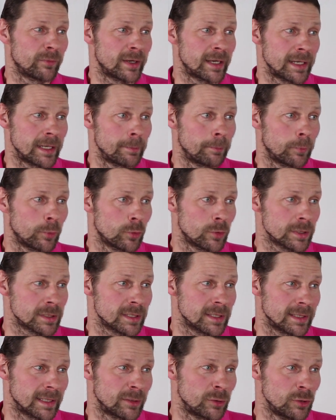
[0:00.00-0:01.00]
very
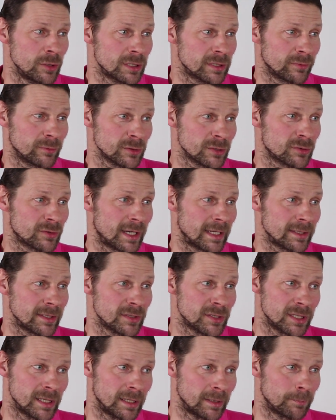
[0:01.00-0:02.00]
important and useful
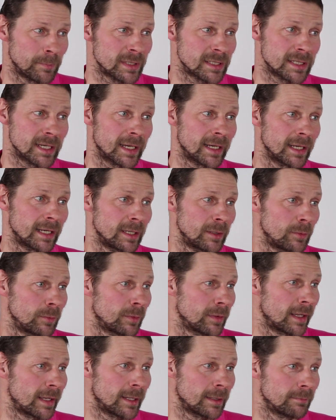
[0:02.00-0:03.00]
strategy,
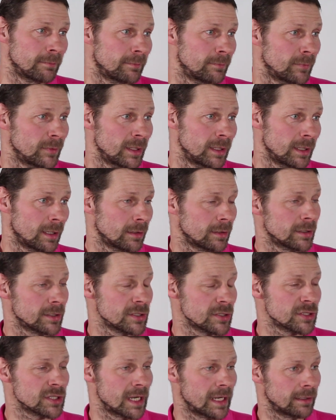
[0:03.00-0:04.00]
particularly the younger
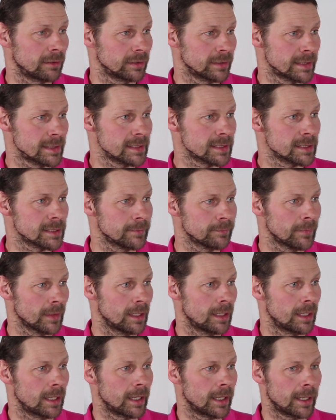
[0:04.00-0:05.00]
the child is,
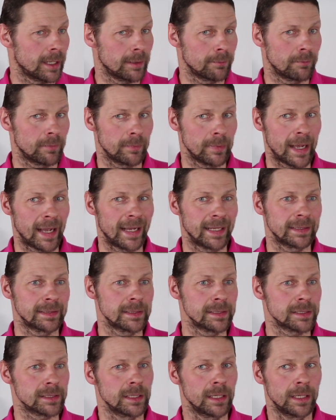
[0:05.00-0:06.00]

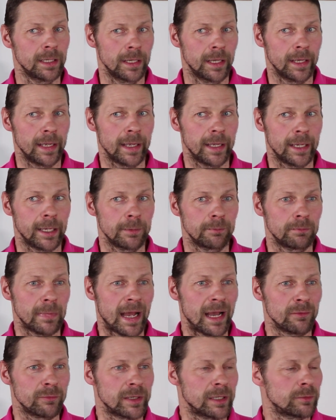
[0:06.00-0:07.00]
and
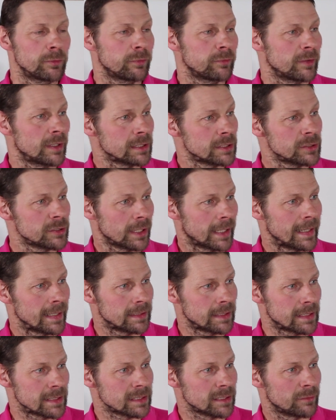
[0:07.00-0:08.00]
having fun
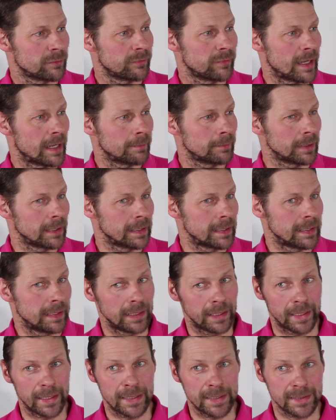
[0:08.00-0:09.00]
together as a
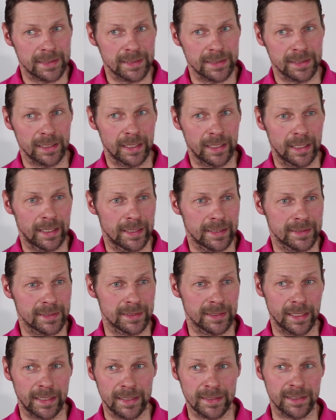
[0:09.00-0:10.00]
family
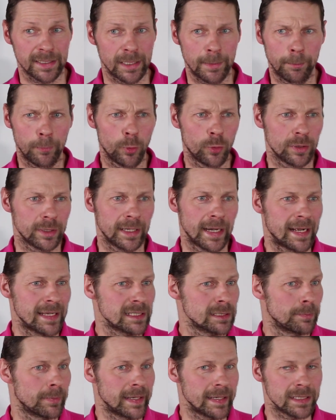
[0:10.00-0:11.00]
is an important
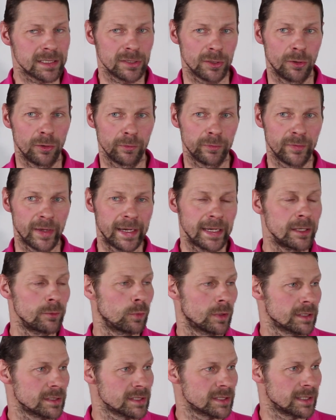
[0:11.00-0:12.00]
aspect of
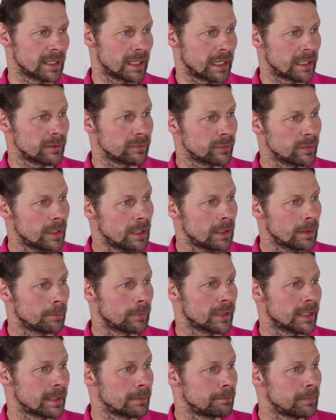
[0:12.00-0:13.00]
anyone's life.
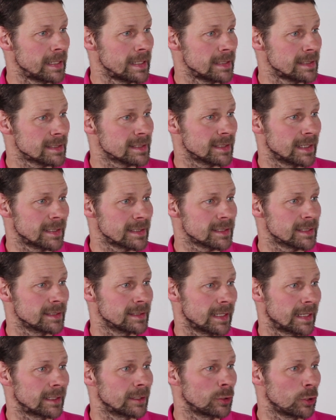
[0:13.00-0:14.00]
But it means
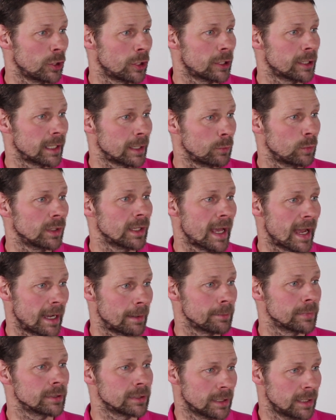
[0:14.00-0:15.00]
that learning will
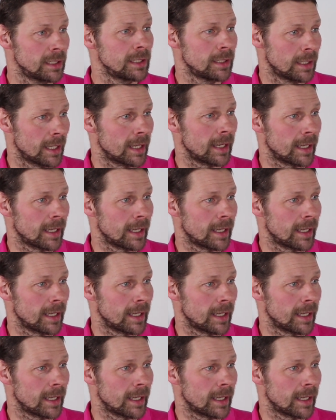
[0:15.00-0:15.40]
happen,